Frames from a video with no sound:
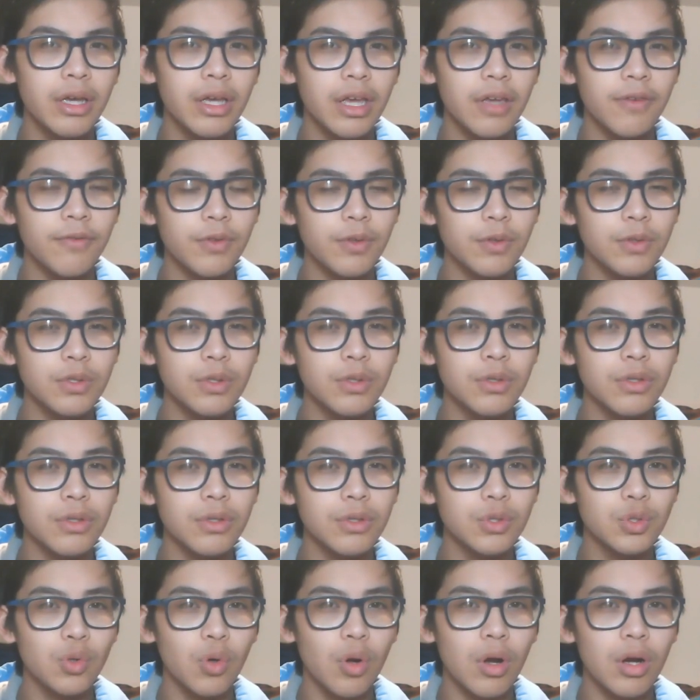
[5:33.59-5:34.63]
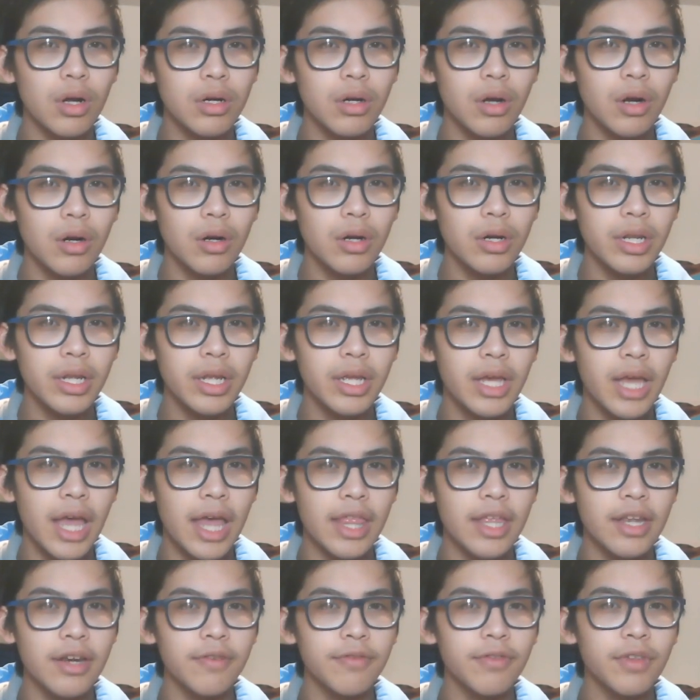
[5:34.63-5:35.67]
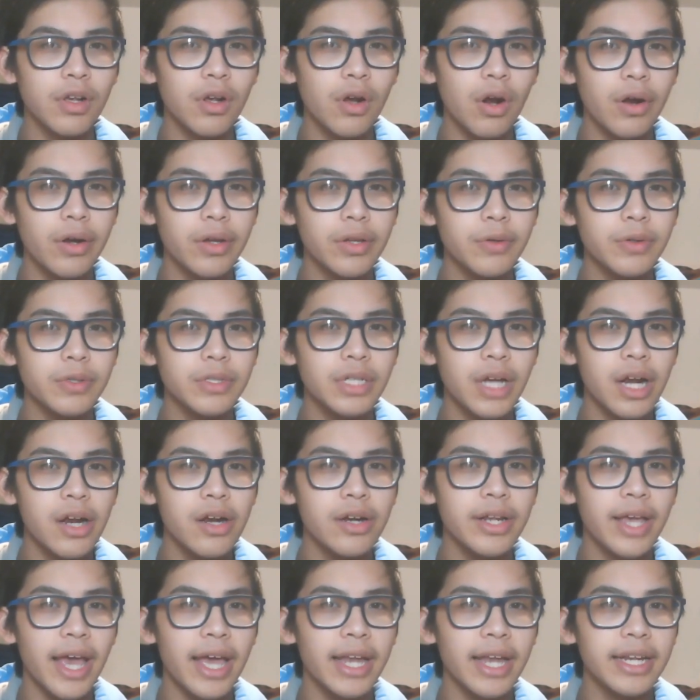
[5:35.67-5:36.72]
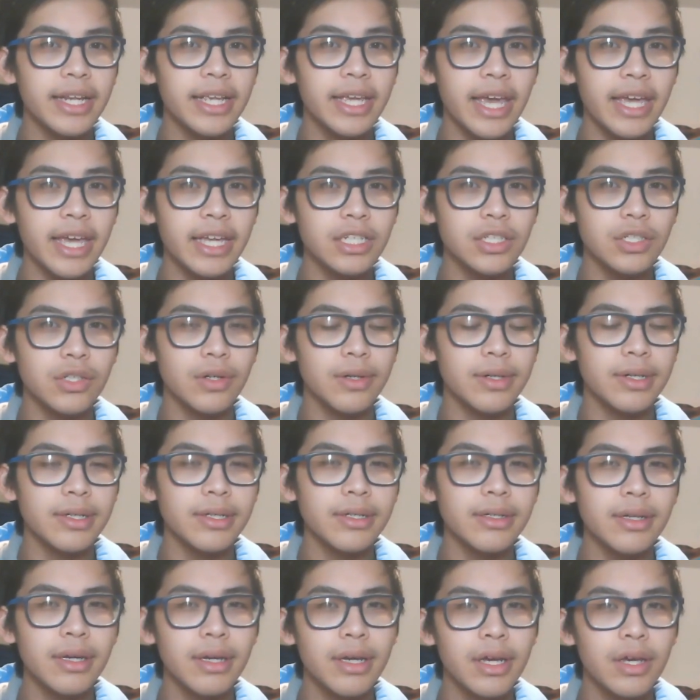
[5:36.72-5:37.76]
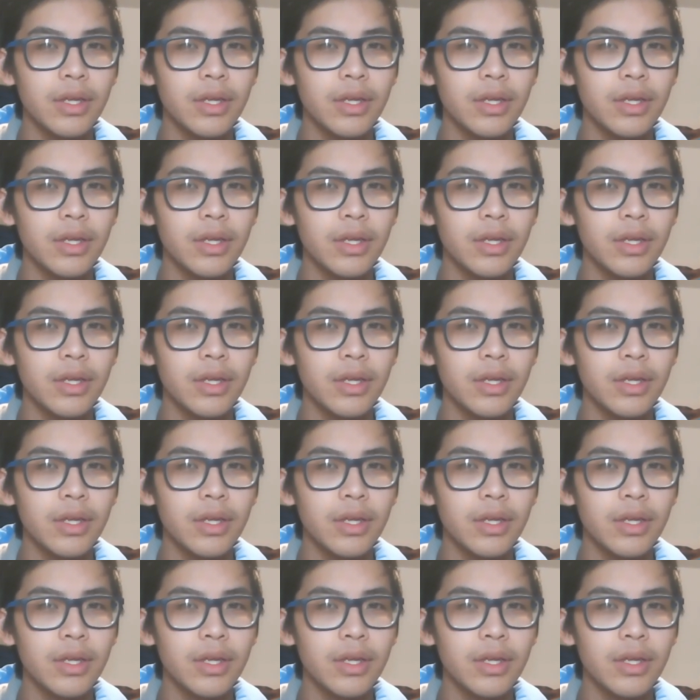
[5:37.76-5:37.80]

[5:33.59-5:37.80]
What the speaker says: If you do, you draw a card, and then if the card you retired had Gauge on it,